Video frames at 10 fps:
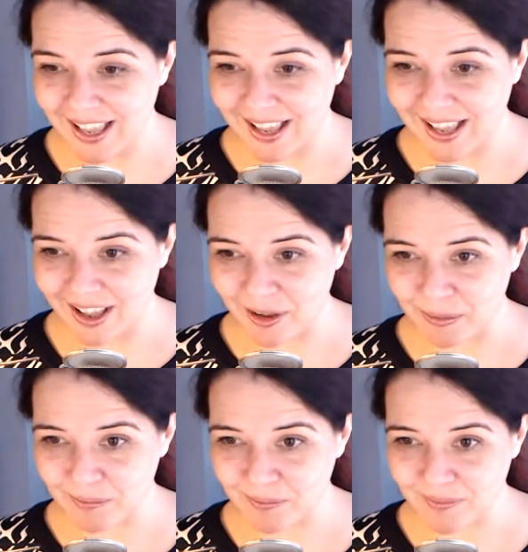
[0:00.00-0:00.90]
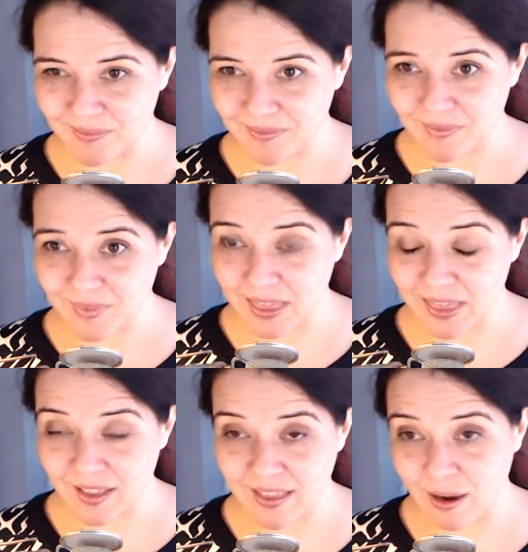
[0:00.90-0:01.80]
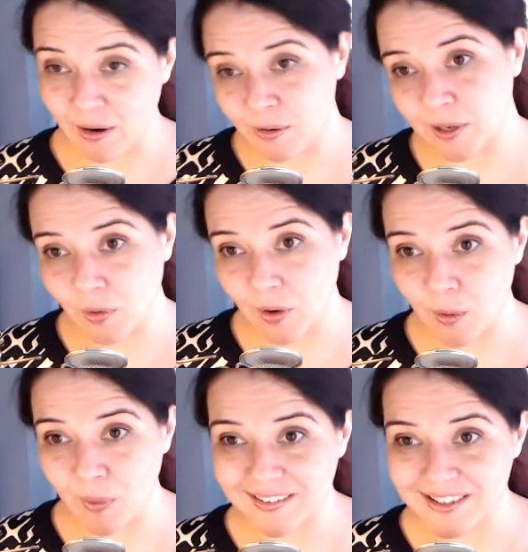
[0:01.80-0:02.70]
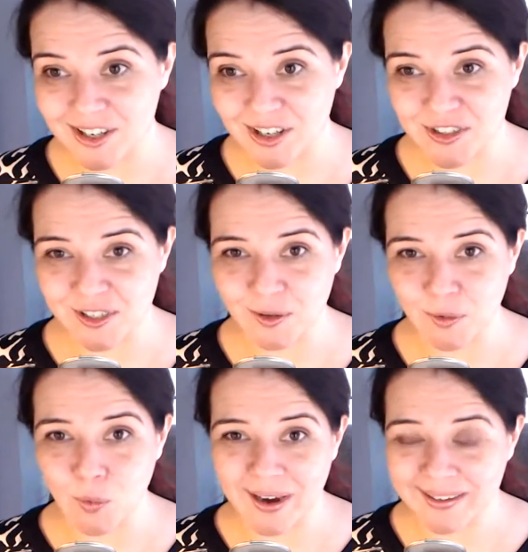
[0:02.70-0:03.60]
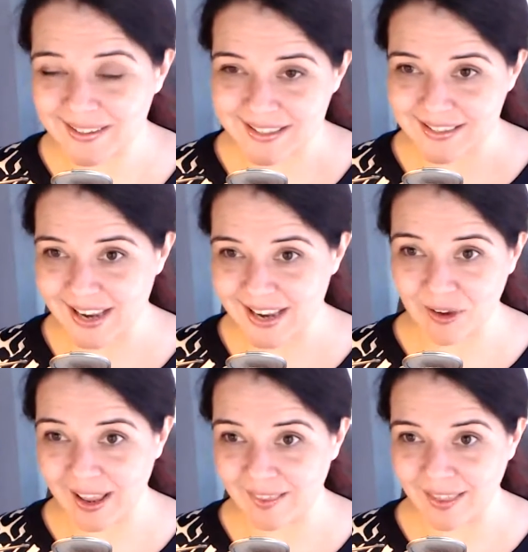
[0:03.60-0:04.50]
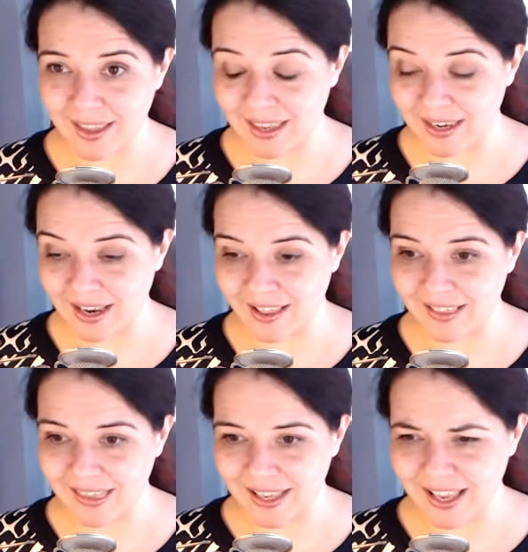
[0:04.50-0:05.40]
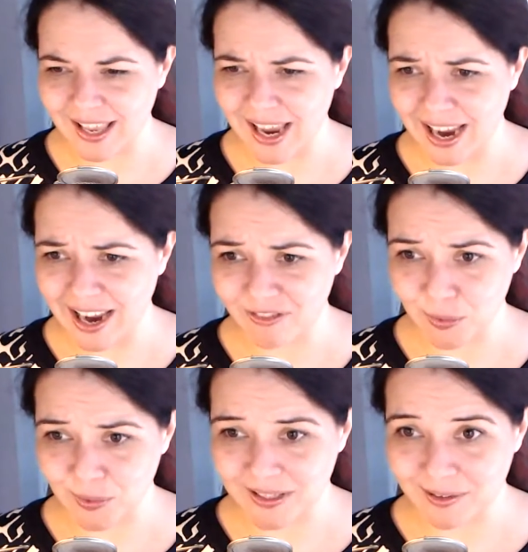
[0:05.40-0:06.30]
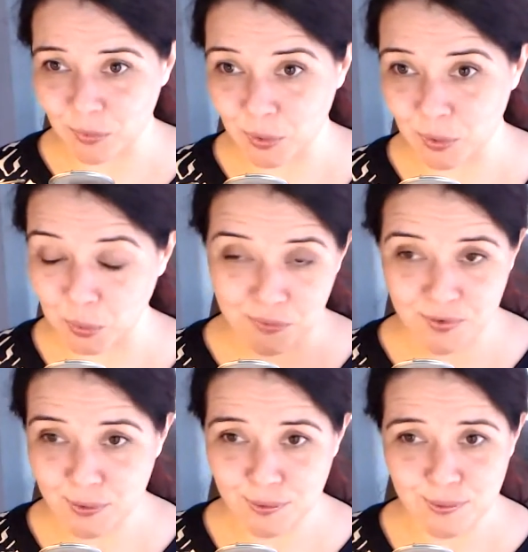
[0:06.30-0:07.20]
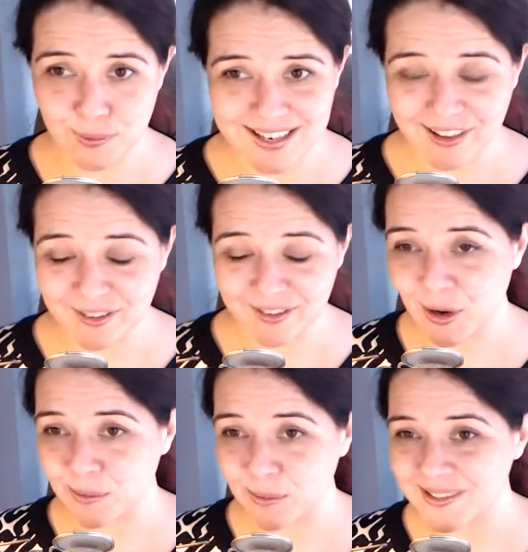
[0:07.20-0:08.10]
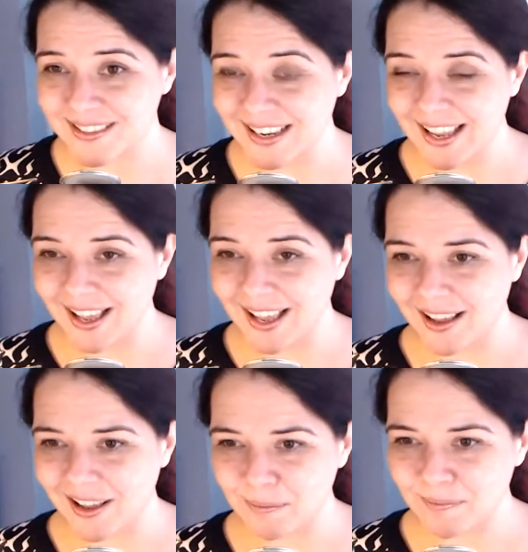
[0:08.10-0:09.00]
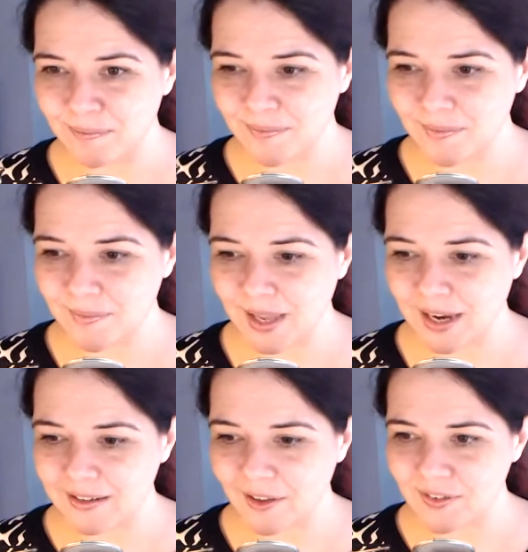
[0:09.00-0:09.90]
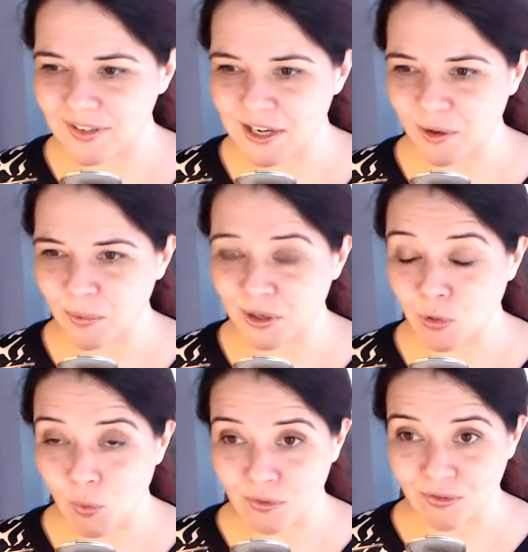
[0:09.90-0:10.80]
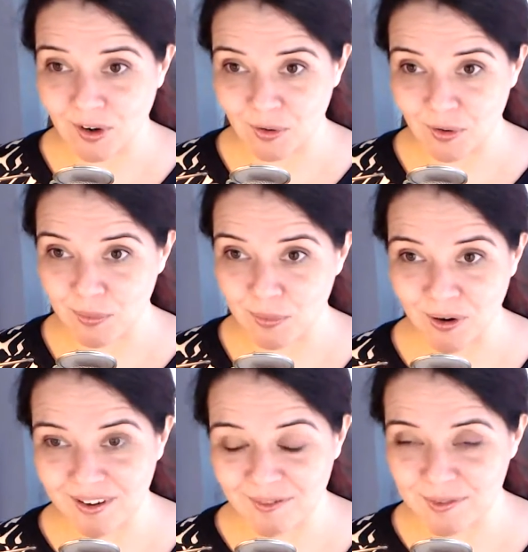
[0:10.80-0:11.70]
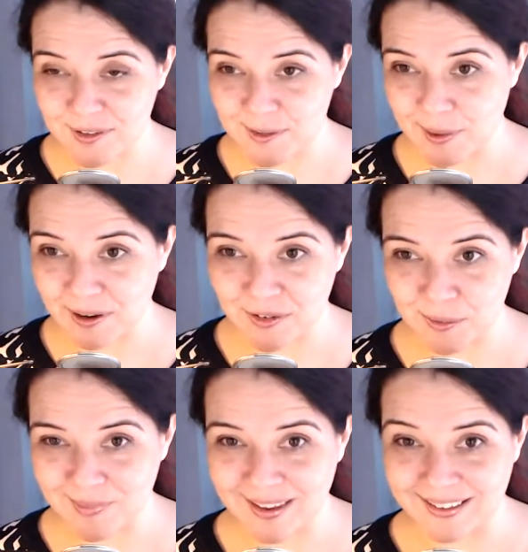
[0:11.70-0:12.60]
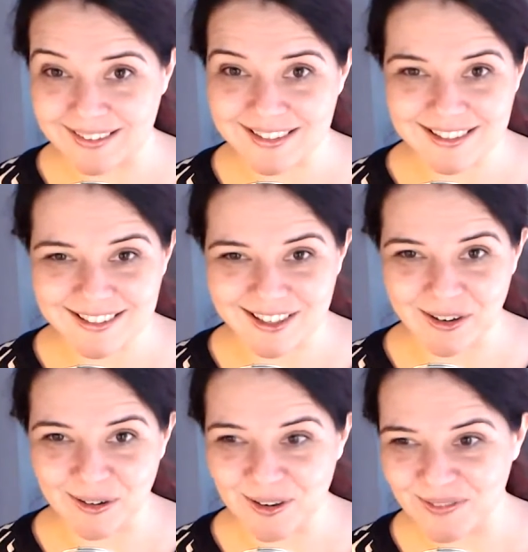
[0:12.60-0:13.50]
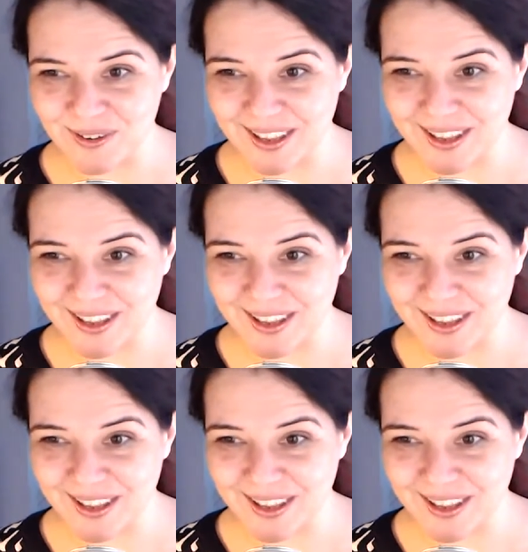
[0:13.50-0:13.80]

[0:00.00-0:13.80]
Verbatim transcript: um, I think that would be a great way to start to wind this down. And then uh, after we we review the telescopes, um, I'd love to hear what your favorite part of the spectrum is. So if you can